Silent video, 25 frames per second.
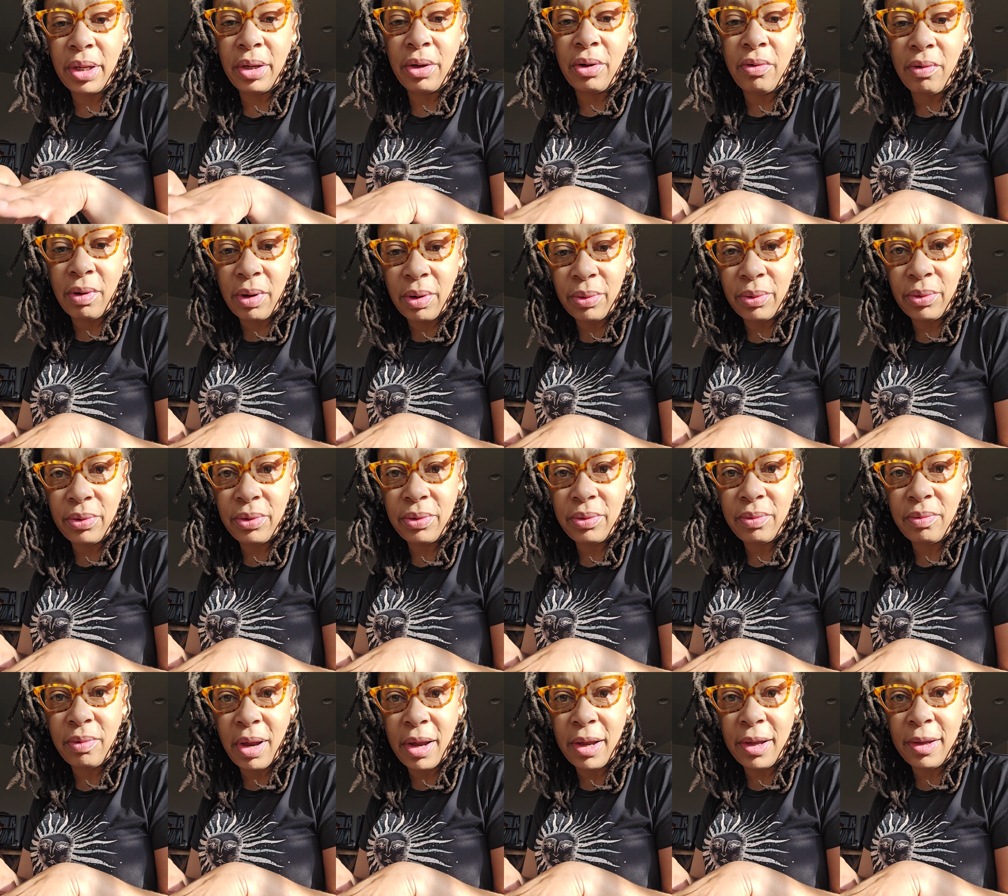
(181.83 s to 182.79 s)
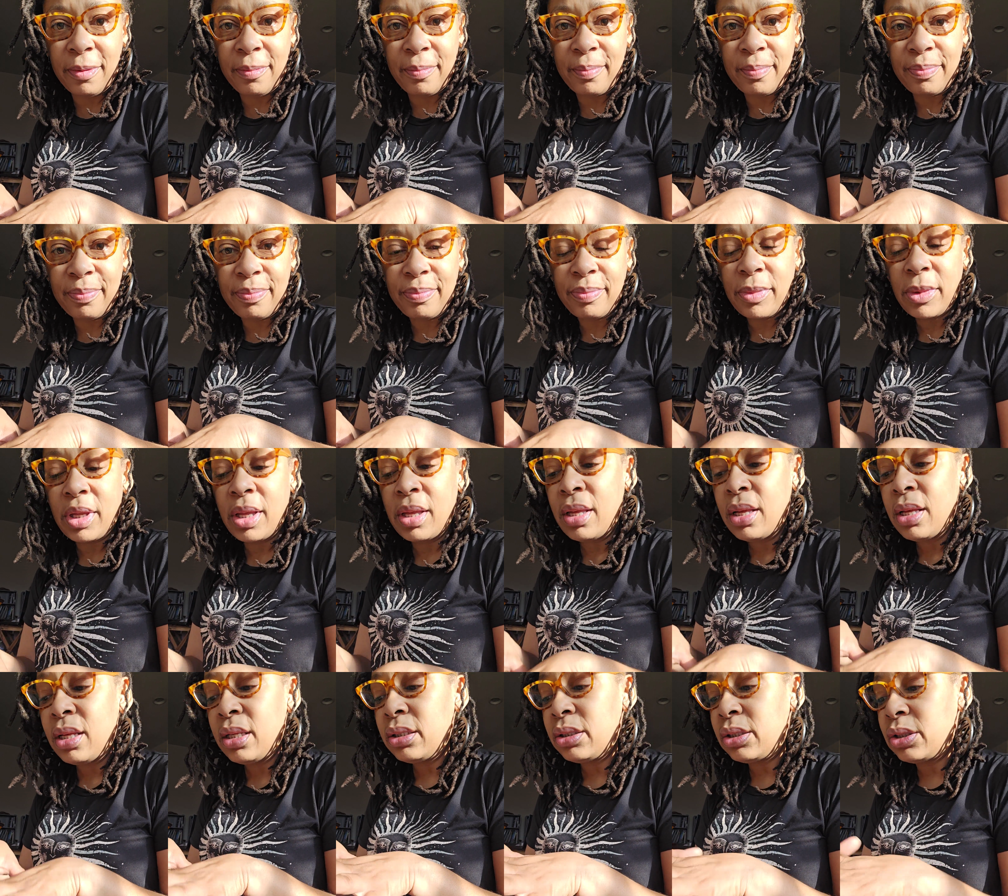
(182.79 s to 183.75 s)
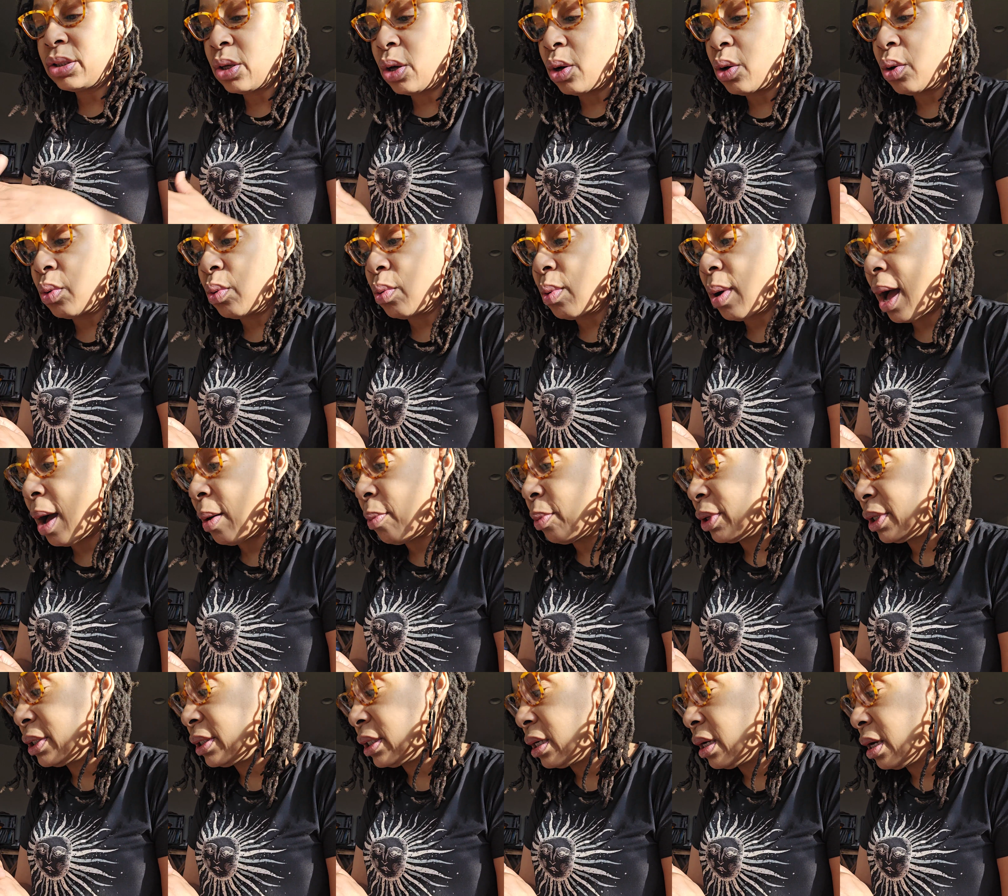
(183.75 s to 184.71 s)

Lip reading: and growth, right? So I wanted to